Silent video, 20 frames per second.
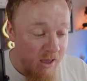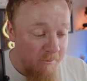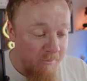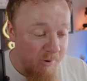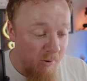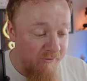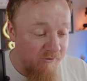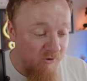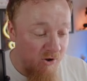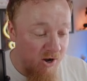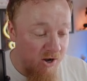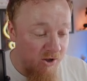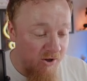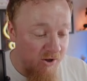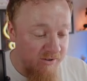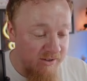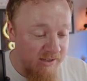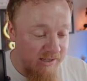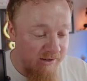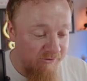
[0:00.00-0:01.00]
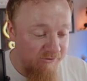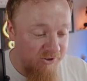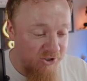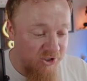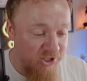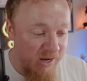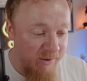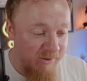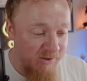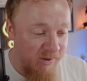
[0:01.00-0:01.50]
but we've got lots of different
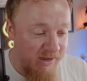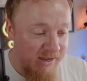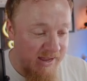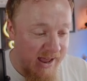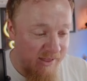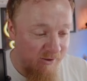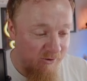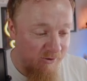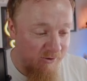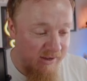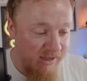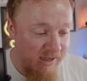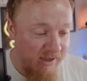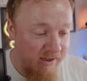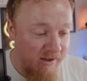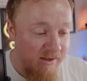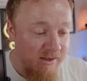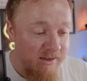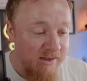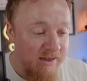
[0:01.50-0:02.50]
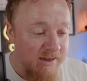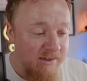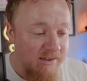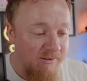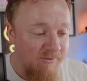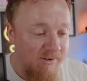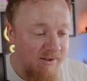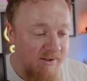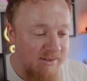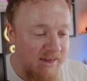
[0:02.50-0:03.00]
shapes we can add on here.
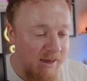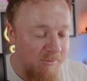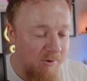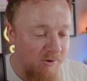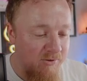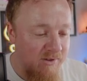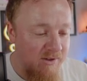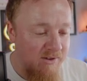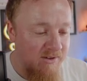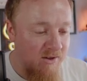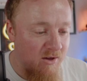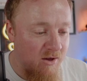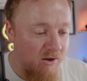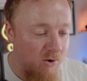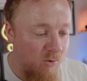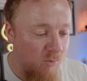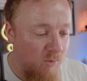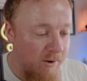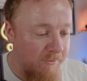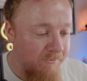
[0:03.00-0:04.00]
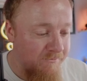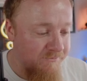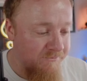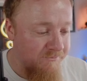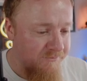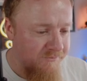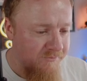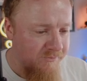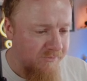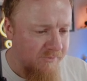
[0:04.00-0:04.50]
If I tap on this circle one,
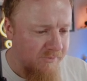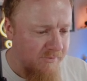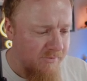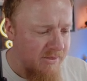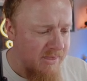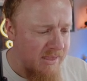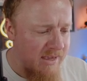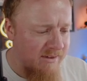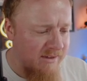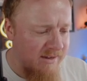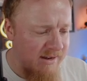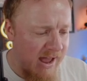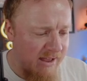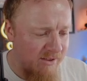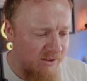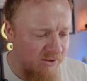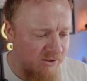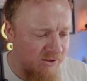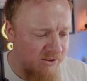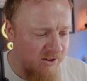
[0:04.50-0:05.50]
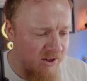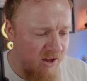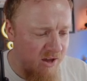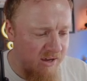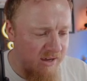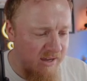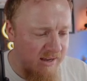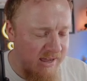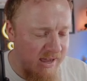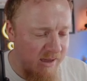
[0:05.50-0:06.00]
I'm going to add a
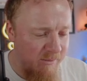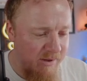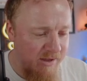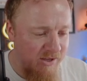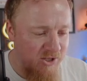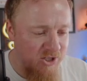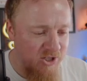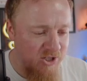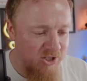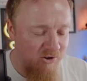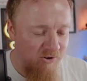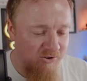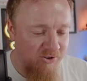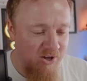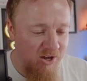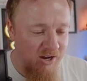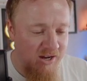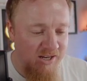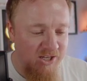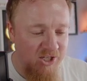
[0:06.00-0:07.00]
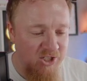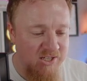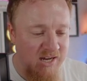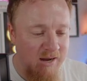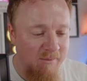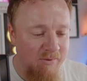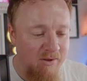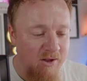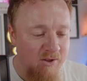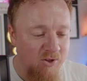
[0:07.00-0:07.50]
circular image or circular
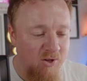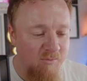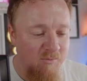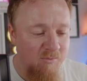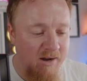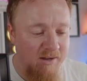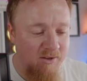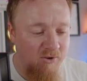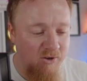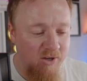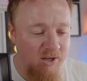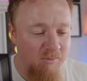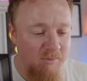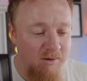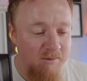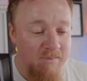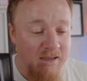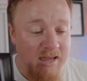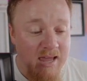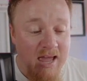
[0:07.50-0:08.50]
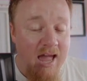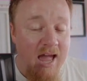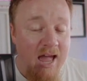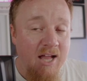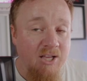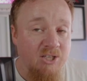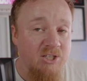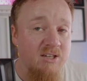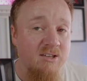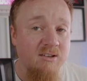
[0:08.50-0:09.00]
shape to my document.
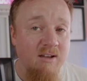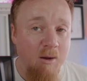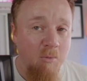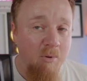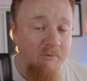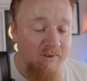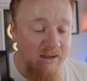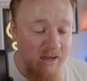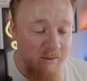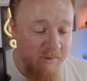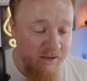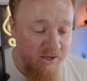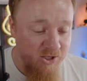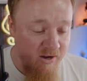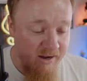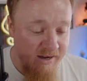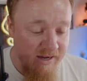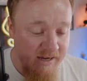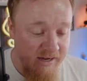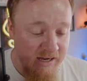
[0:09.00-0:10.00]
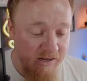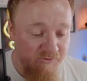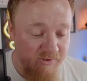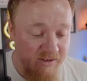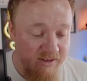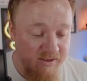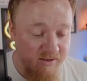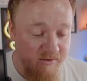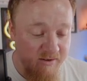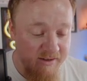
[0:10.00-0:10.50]
And just like with an image, I can
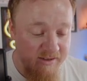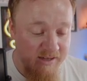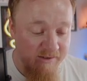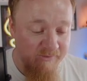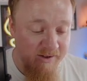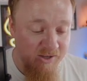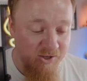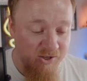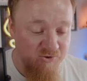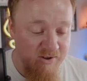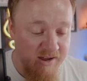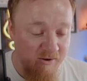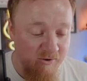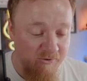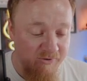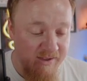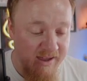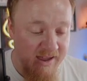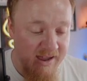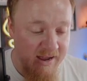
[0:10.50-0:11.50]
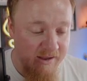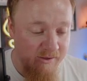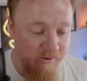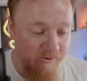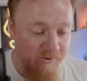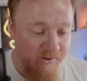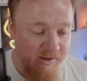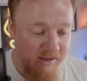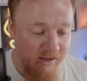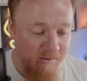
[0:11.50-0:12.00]
resize it. If I drag on the
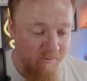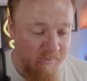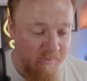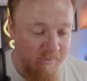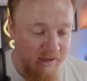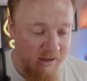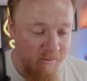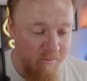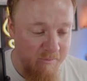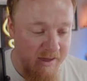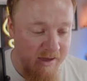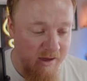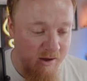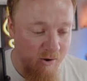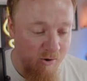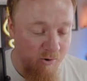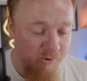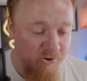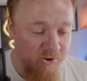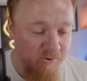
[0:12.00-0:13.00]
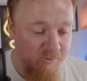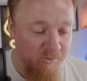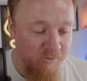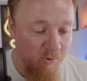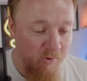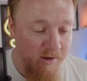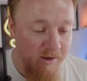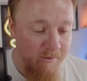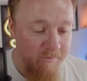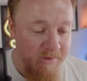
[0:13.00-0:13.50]
handles, I can make it bigger or
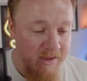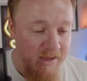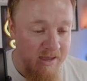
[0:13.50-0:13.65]
smaller.